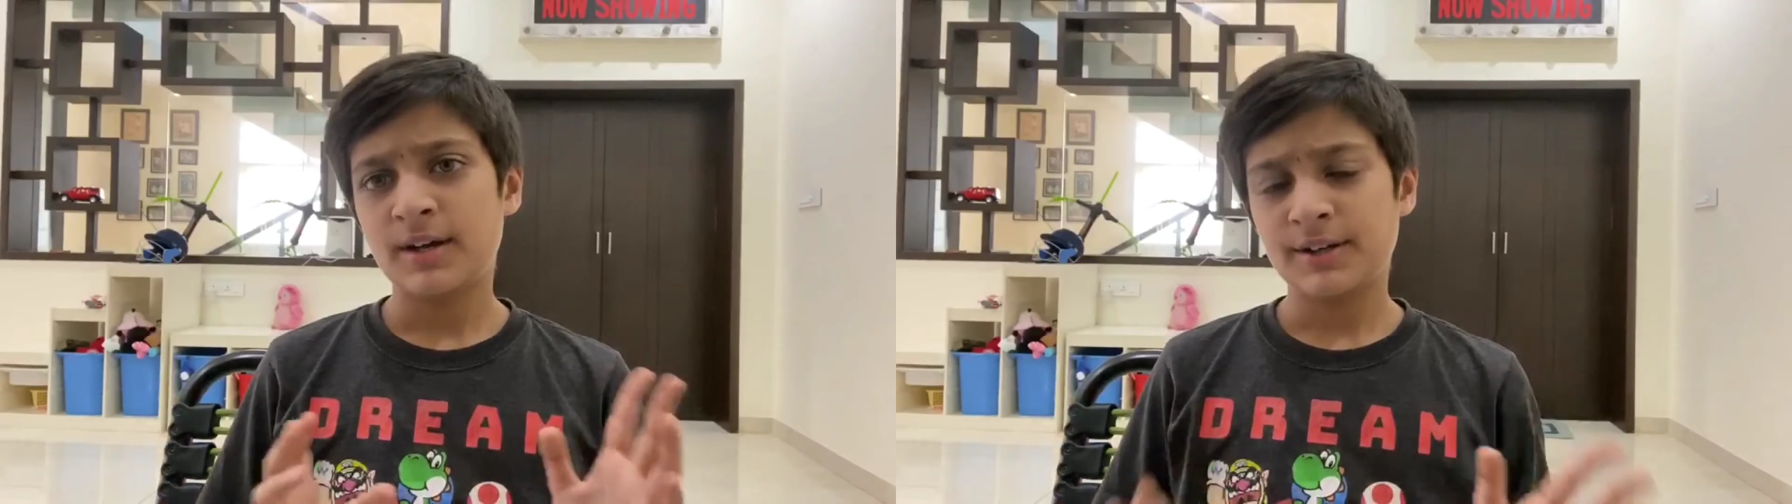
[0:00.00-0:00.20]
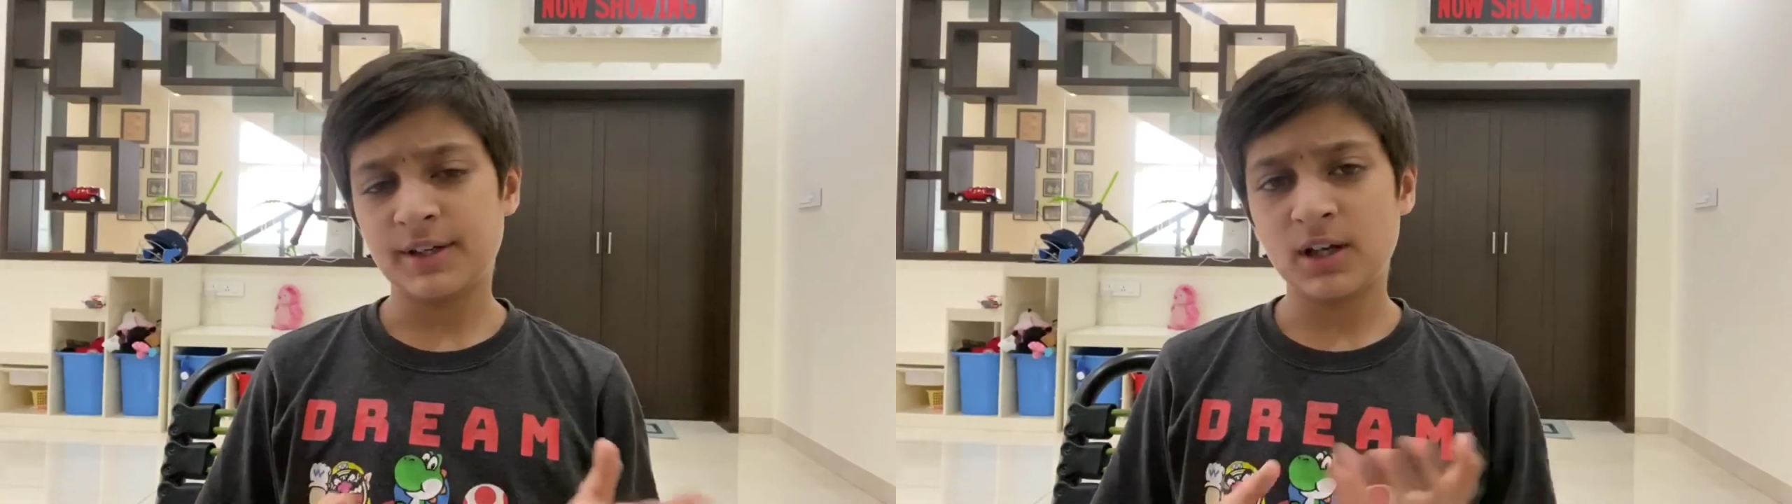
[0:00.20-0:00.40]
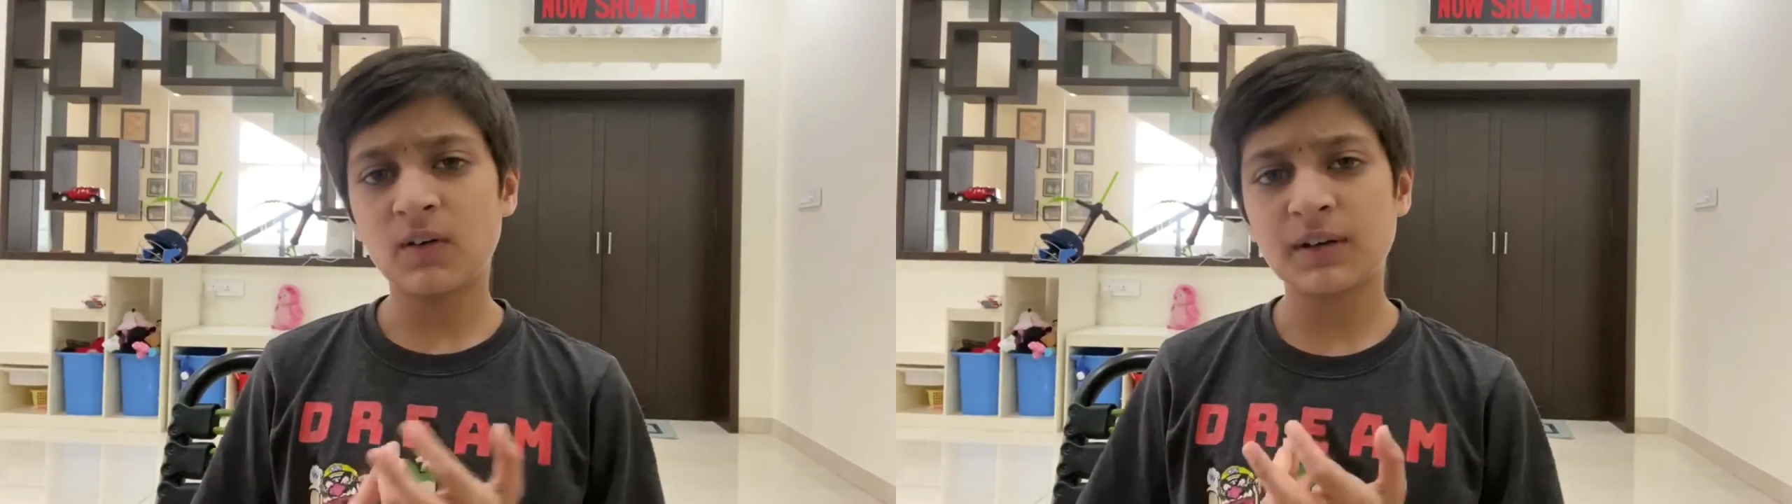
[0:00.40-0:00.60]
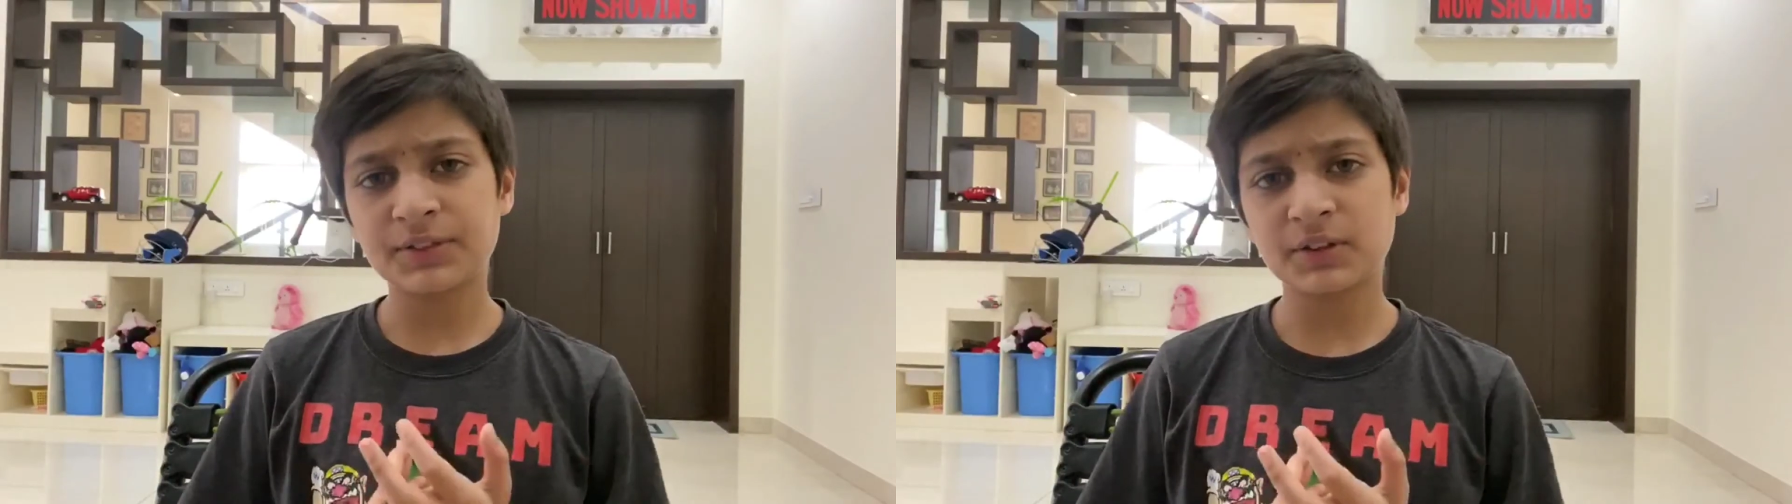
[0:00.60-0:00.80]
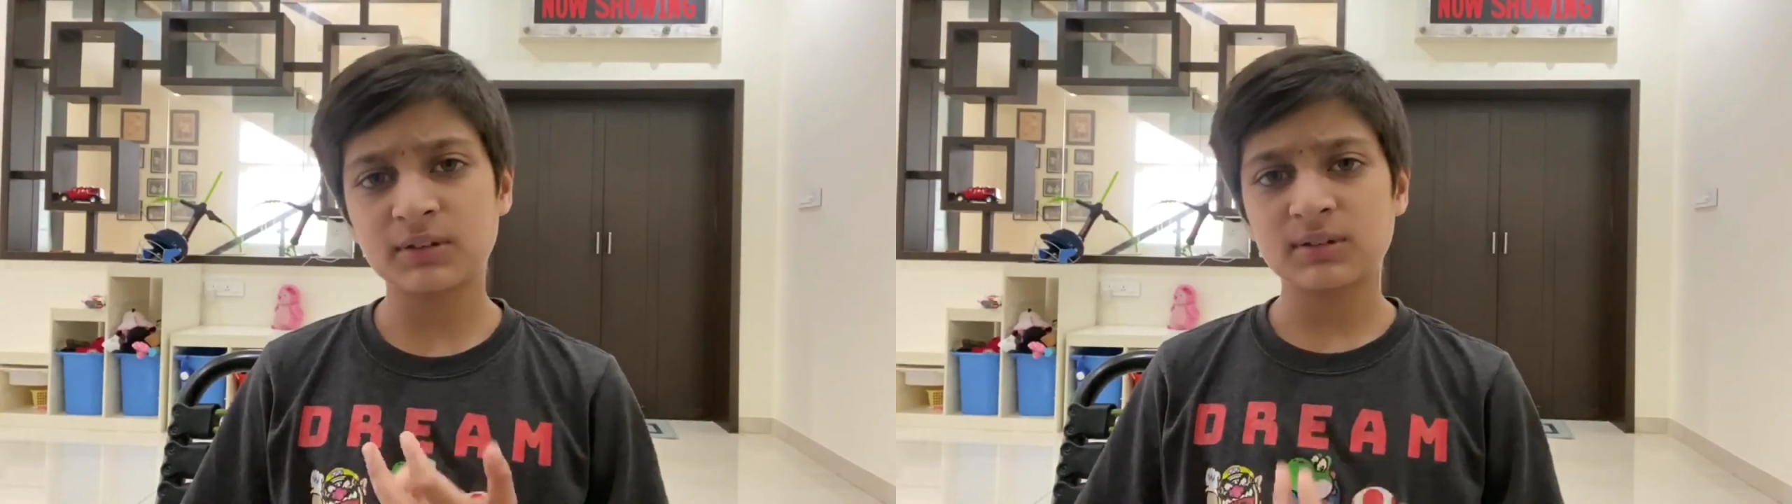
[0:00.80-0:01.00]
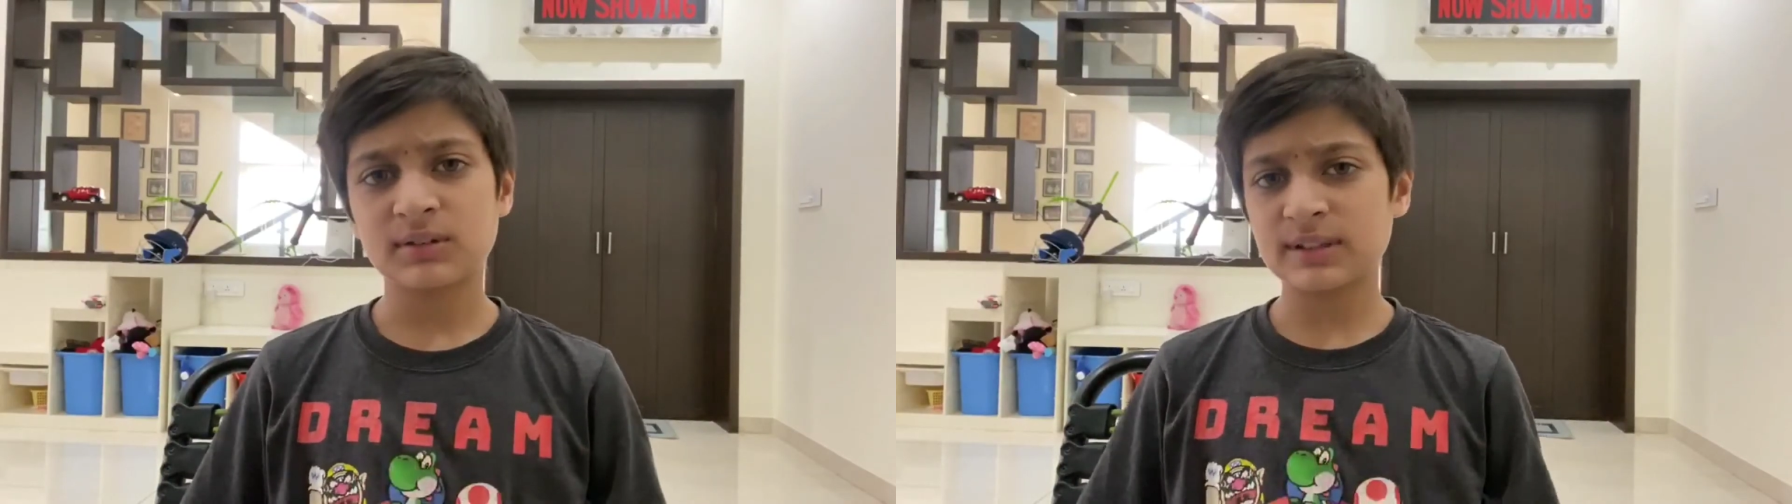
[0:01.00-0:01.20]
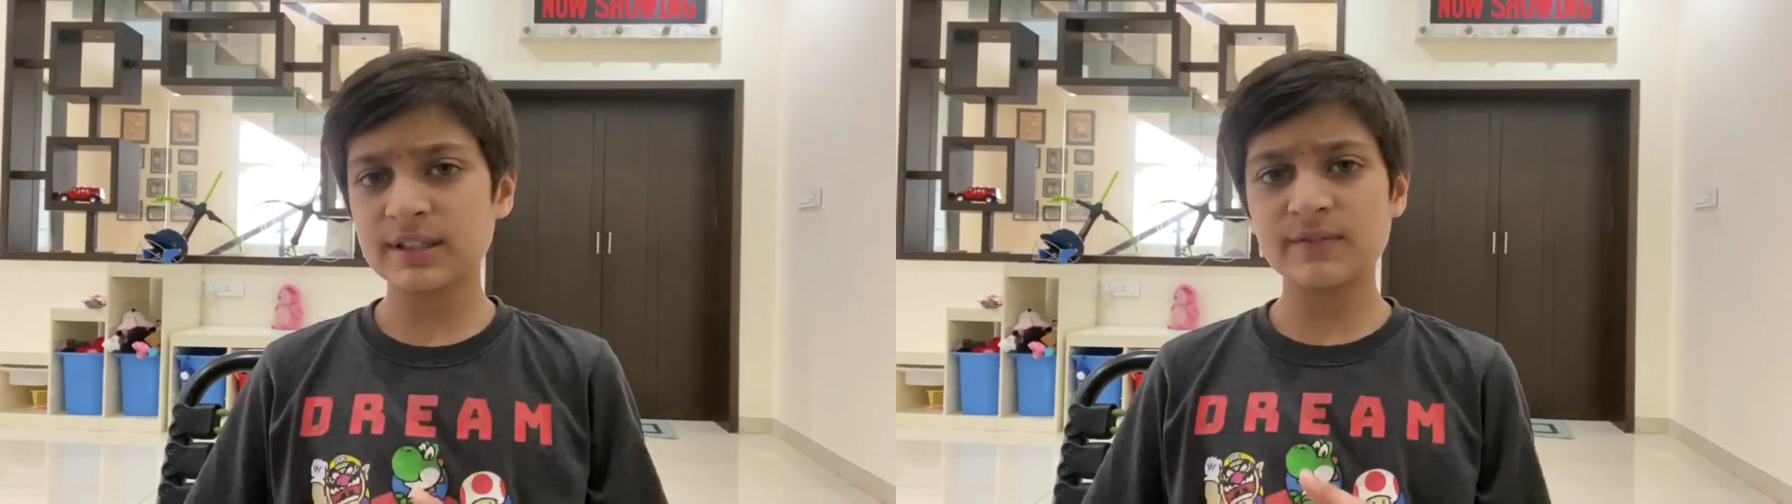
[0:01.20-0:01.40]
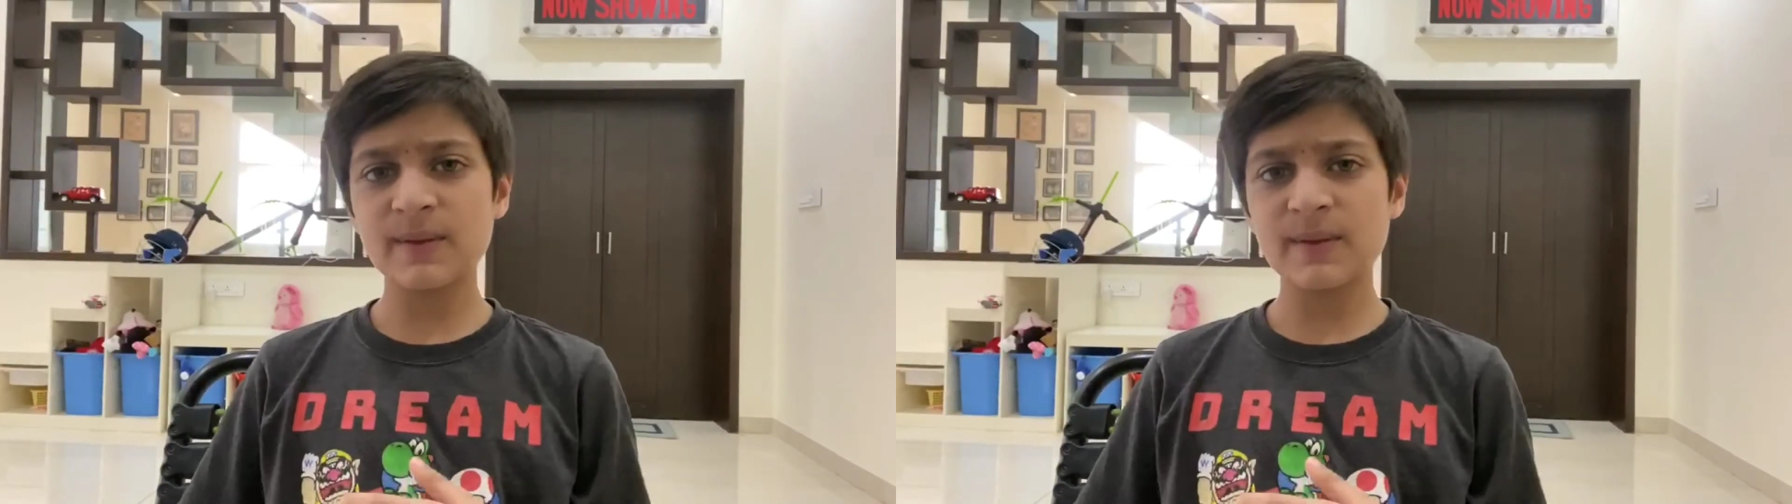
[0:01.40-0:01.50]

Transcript: You know what though? This is